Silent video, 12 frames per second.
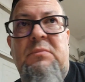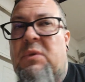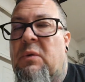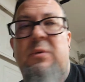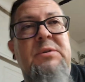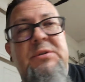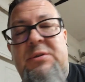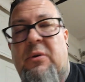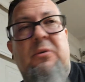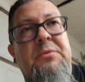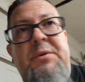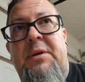which is a
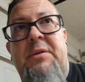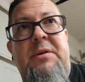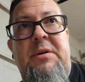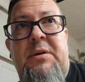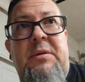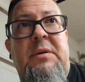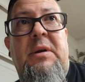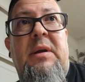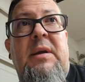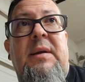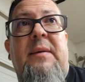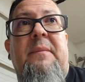whole nother
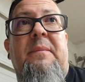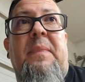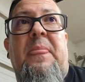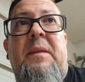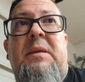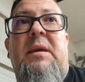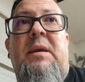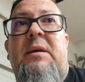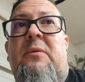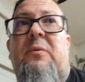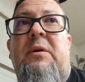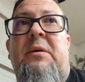can of
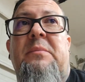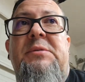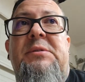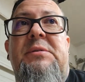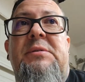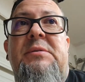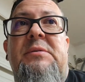worms.